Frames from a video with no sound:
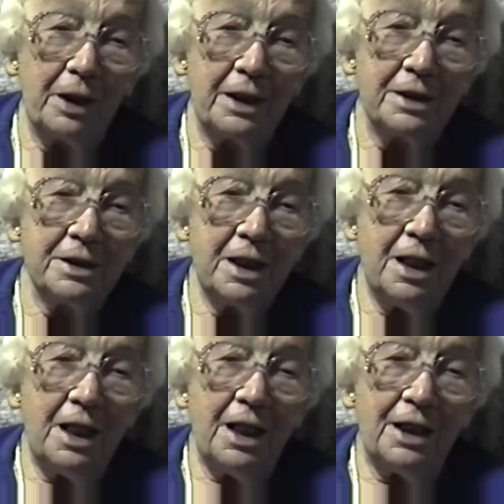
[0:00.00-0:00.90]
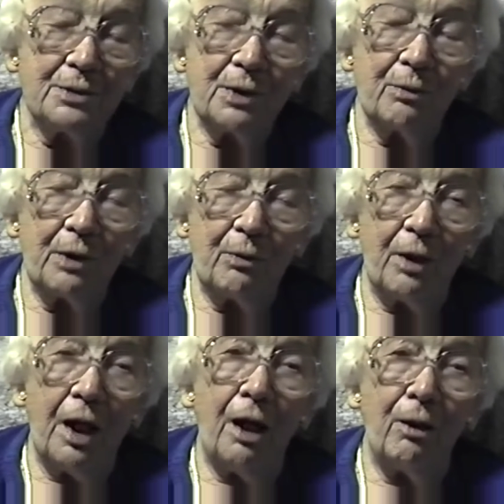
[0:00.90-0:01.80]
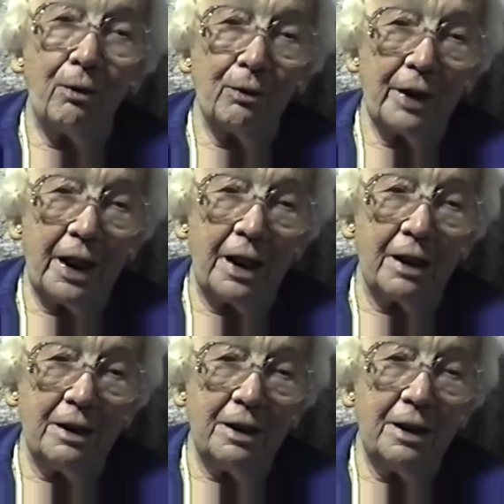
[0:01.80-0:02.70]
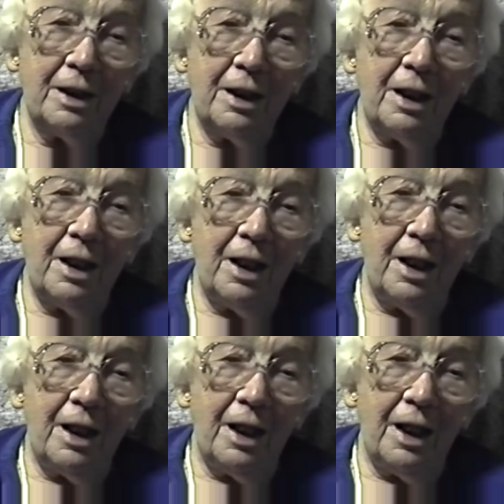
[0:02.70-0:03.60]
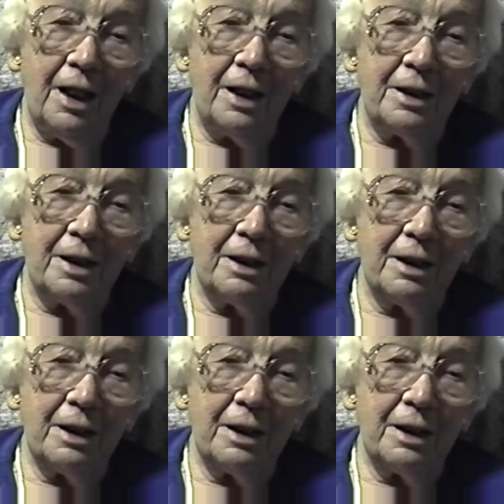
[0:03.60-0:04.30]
place is when we were all there, and